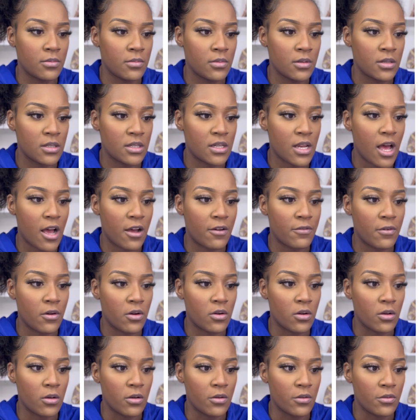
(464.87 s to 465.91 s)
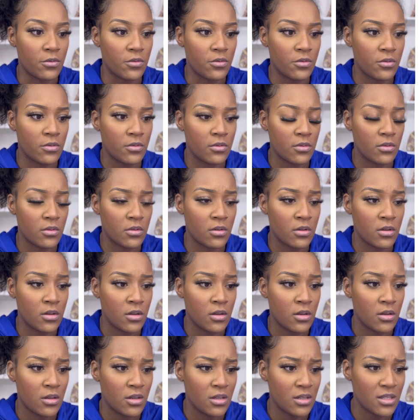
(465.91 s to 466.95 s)
stock photo of,
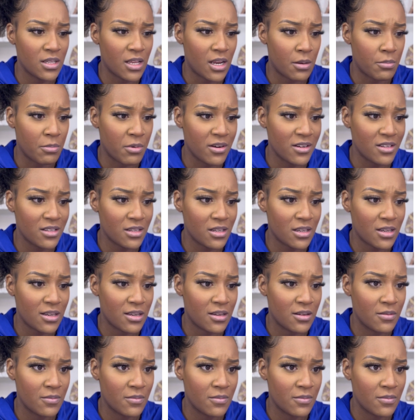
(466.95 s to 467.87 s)
is that a bracelet?